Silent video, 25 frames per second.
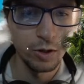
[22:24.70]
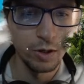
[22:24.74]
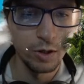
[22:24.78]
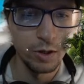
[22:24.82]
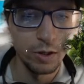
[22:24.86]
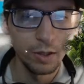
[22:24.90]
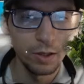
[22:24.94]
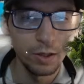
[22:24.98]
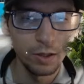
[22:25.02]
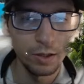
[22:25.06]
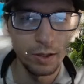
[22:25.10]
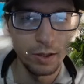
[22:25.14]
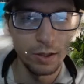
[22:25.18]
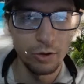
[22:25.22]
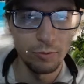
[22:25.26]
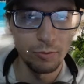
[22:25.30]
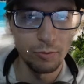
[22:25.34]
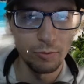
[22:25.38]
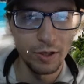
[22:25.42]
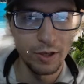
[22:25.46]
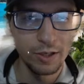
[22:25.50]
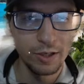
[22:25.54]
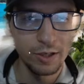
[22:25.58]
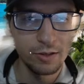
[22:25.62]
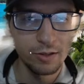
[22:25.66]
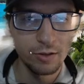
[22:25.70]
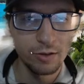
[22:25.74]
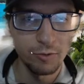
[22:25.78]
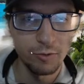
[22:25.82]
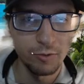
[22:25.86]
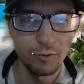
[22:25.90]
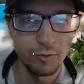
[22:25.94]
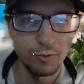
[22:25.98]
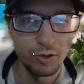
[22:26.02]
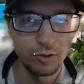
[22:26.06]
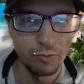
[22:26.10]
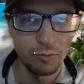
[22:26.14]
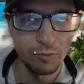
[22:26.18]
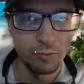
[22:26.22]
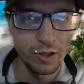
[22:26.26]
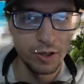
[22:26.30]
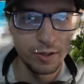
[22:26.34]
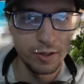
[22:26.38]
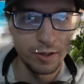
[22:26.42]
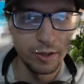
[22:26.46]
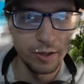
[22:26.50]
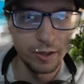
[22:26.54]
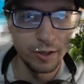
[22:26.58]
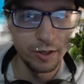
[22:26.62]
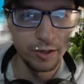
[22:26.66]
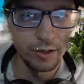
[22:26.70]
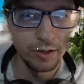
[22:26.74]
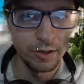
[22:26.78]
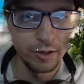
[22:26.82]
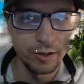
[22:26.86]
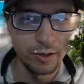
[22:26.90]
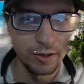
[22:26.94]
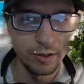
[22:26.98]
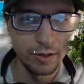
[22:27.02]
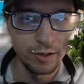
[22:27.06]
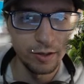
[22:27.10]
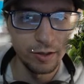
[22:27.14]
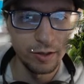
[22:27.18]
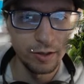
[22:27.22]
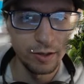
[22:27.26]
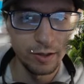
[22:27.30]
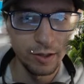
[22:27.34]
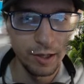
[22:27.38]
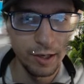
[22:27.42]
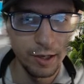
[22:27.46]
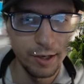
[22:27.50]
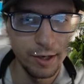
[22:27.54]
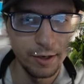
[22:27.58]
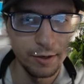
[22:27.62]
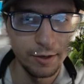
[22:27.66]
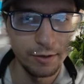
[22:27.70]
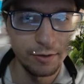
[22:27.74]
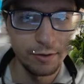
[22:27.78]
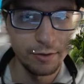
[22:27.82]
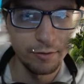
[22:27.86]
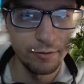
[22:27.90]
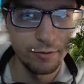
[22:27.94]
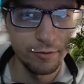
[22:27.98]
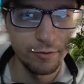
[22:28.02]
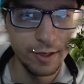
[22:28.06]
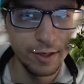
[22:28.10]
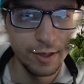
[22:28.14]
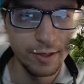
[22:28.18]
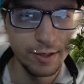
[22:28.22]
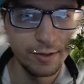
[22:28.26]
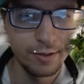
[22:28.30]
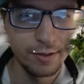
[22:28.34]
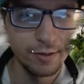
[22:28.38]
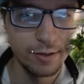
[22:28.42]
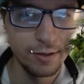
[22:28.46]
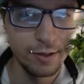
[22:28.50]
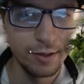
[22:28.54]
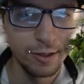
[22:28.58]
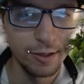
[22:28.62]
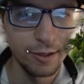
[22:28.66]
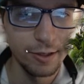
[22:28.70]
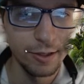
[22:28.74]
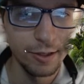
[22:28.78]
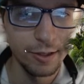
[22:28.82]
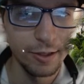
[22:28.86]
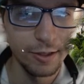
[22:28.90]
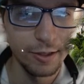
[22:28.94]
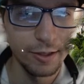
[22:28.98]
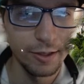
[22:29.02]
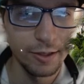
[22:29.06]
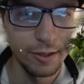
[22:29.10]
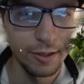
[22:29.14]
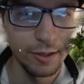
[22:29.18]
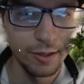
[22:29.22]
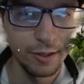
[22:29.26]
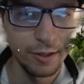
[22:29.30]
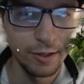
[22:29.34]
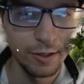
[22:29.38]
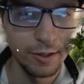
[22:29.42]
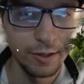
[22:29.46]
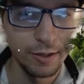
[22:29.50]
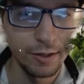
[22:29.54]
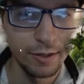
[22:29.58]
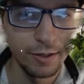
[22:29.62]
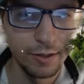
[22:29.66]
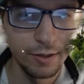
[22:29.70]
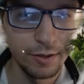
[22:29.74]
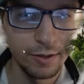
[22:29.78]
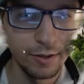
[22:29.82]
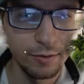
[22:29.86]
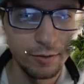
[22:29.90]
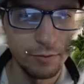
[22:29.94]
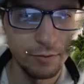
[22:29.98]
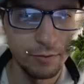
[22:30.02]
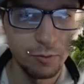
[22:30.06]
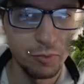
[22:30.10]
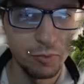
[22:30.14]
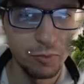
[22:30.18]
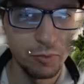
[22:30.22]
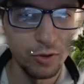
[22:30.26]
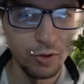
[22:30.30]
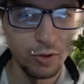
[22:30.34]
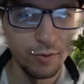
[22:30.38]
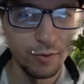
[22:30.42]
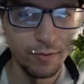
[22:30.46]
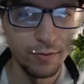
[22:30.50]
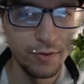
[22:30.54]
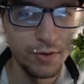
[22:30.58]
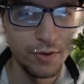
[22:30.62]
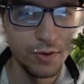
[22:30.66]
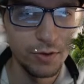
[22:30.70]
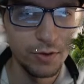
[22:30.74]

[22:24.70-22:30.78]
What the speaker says: yeah, I would make it slow motion because of the added effects at the end here with the poofs.